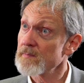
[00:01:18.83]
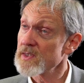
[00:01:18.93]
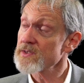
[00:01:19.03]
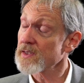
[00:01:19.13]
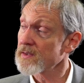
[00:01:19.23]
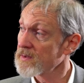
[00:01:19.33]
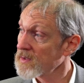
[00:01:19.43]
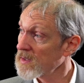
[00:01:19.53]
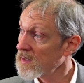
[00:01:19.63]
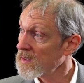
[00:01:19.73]
Michigan.
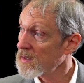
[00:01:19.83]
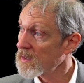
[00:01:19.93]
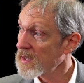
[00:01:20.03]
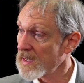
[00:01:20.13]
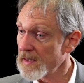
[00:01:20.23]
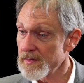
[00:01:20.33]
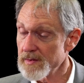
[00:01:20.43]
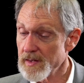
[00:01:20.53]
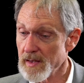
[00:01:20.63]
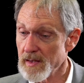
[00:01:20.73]

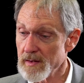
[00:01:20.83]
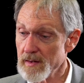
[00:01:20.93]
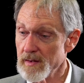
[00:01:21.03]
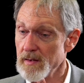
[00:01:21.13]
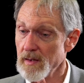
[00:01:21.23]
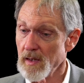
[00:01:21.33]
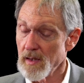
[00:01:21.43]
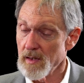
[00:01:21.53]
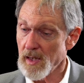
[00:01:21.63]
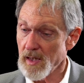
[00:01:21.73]
And, you
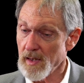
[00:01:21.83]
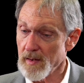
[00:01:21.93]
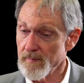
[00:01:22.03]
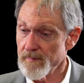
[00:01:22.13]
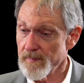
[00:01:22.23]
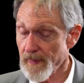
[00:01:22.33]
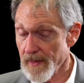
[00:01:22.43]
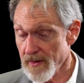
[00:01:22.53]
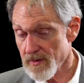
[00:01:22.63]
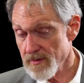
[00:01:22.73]

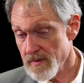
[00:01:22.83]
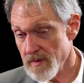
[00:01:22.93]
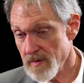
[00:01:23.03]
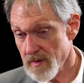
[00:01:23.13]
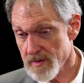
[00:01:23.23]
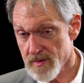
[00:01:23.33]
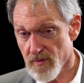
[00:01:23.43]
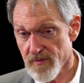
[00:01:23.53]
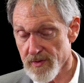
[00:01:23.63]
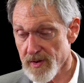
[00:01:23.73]
know, it's
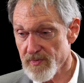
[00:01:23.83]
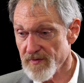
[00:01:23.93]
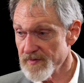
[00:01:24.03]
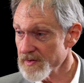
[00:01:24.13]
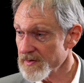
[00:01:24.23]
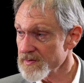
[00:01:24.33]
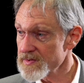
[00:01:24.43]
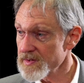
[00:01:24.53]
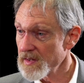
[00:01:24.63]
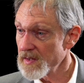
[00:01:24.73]
over a number of
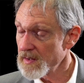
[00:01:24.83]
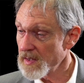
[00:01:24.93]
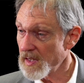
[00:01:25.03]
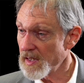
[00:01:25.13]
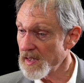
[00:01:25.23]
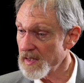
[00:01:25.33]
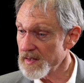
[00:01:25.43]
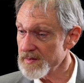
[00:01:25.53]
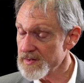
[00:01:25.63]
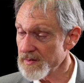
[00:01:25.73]
years.
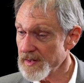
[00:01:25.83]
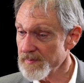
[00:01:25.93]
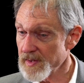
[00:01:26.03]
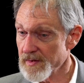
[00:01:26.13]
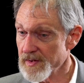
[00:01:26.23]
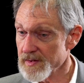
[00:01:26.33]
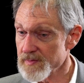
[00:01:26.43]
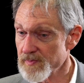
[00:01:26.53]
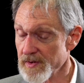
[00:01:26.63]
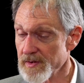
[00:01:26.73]
So, I mean, I think it's
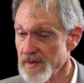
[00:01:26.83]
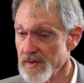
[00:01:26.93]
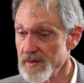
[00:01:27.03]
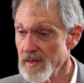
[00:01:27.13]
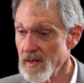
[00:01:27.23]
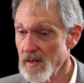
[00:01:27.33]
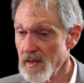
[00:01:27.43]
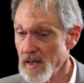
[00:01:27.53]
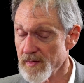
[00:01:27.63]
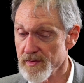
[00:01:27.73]
pretty good.
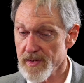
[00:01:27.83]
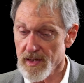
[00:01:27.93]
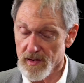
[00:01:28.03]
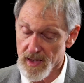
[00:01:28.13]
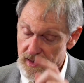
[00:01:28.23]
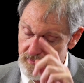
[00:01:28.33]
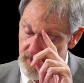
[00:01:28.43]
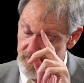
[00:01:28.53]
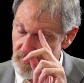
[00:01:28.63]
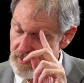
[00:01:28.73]
There are not a lot of
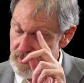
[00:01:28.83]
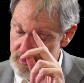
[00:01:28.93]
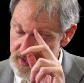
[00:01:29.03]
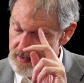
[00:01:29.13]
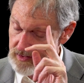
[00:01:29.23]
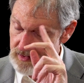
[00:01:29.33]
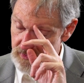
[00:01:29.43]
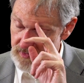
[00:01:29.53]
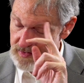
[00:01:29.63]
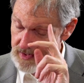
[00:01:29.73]
people in the Texas
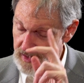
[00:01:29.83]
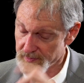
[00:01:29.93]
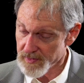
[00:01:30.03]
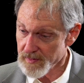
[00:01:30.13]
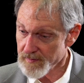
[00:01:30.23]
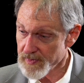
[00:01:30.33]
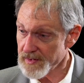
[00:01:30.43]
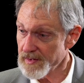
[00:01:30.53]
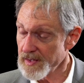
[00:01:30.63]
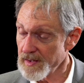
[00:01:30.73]
sample,
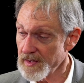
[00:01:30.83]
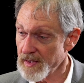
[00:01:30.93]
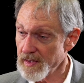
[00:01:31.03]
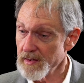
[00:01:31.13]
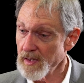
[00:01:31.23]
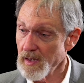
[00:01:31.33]
but the,